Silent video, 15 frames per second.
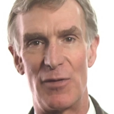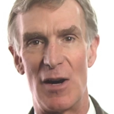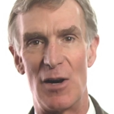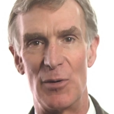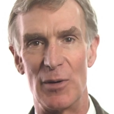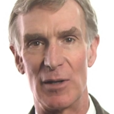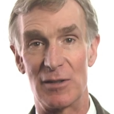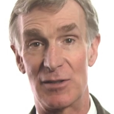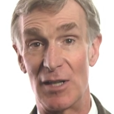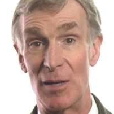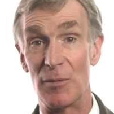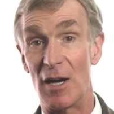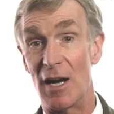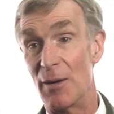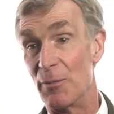following,
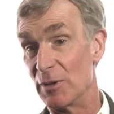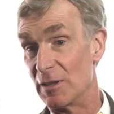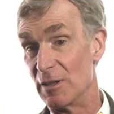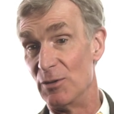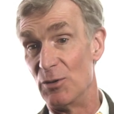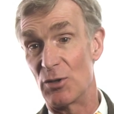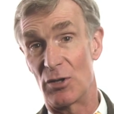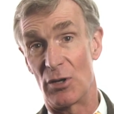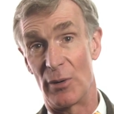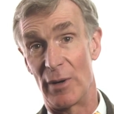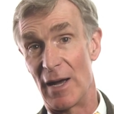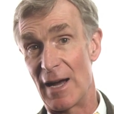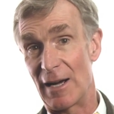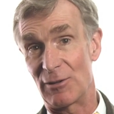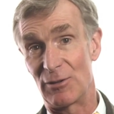same guy with the nuclear
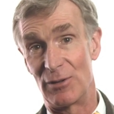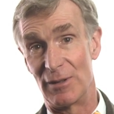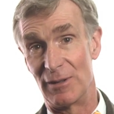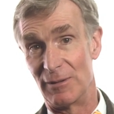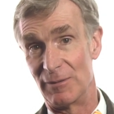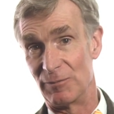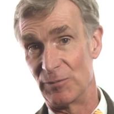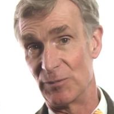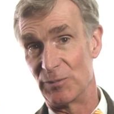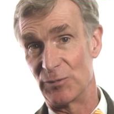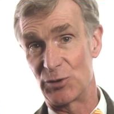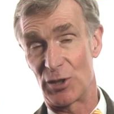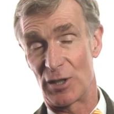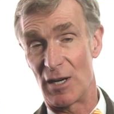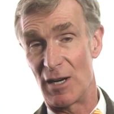reactor in
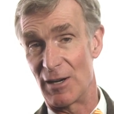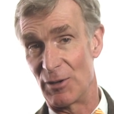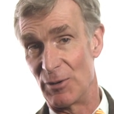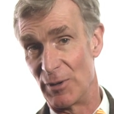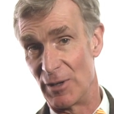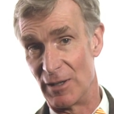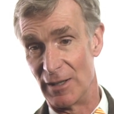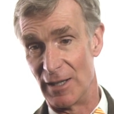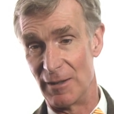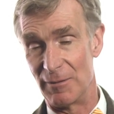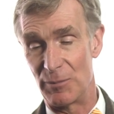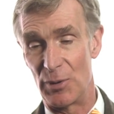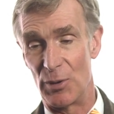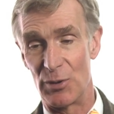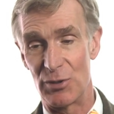Chicago and all that,
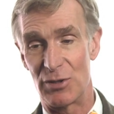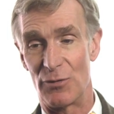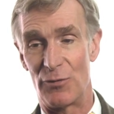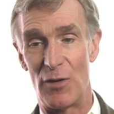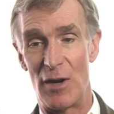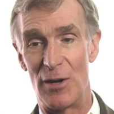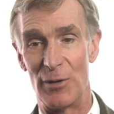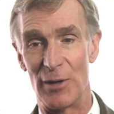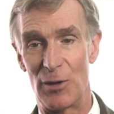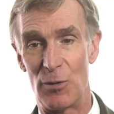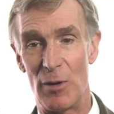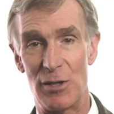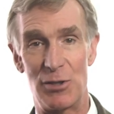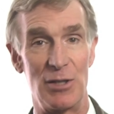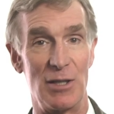posed the following
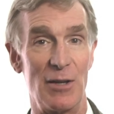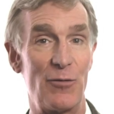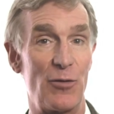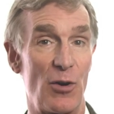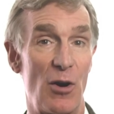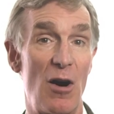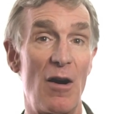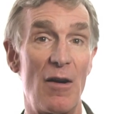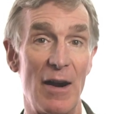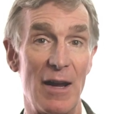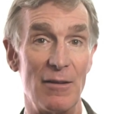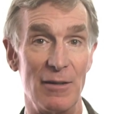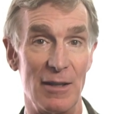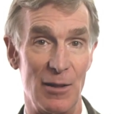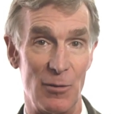question. If there are
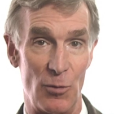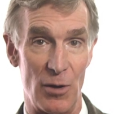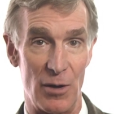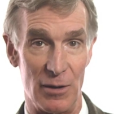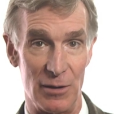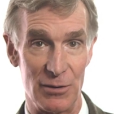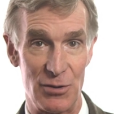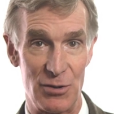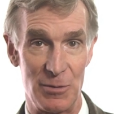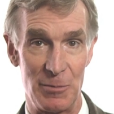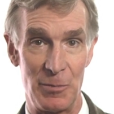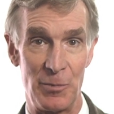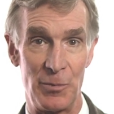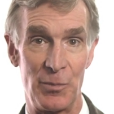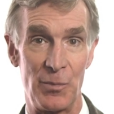alien worlds,
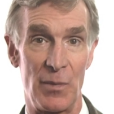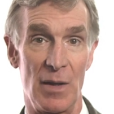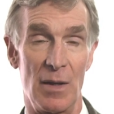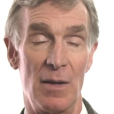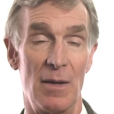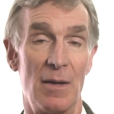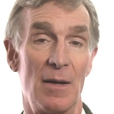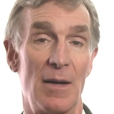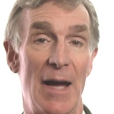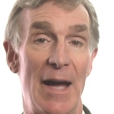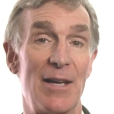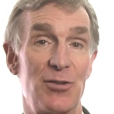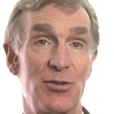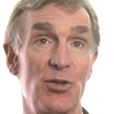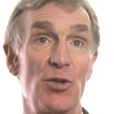
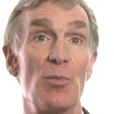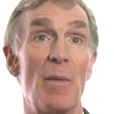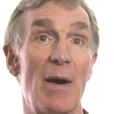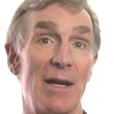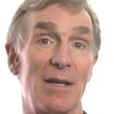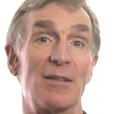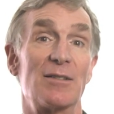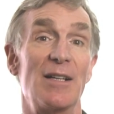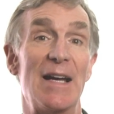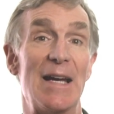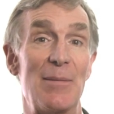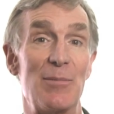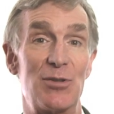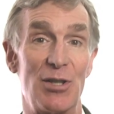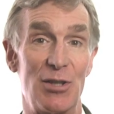as you might
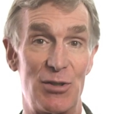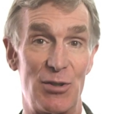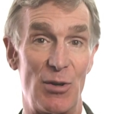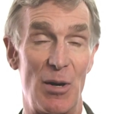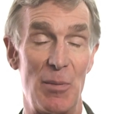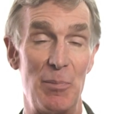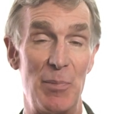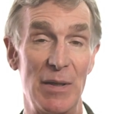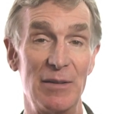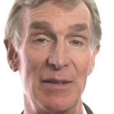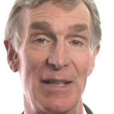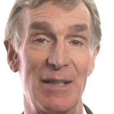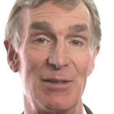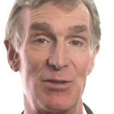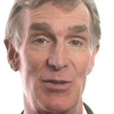claim, since there are
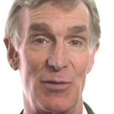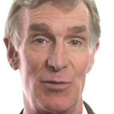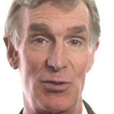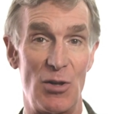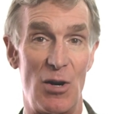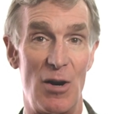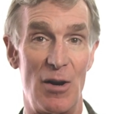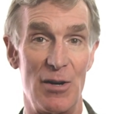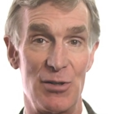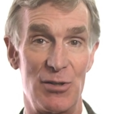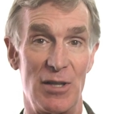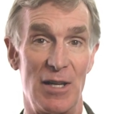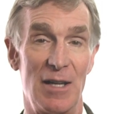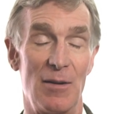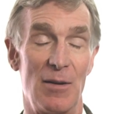billions of
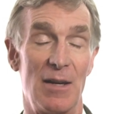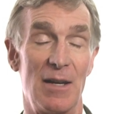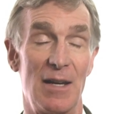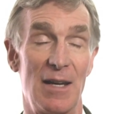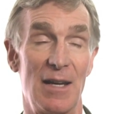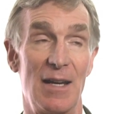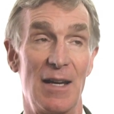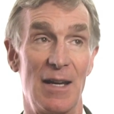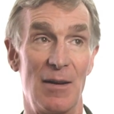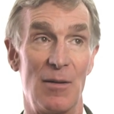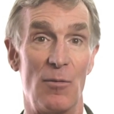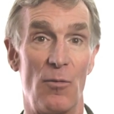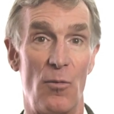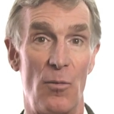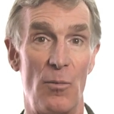stars
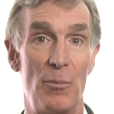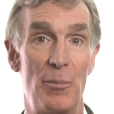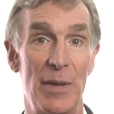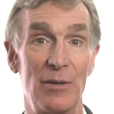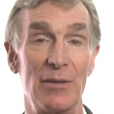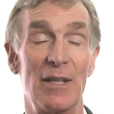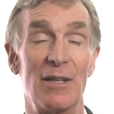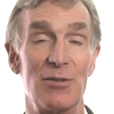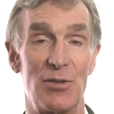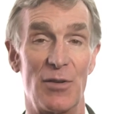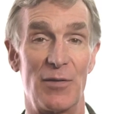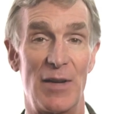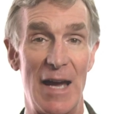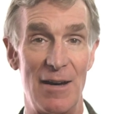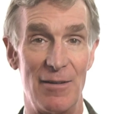in billions
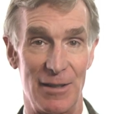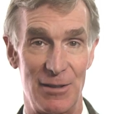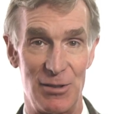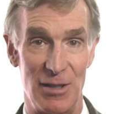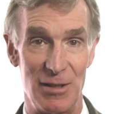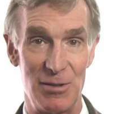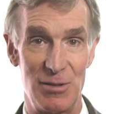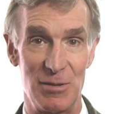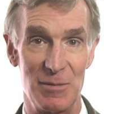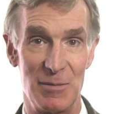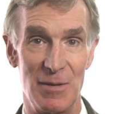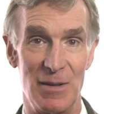of galaxies,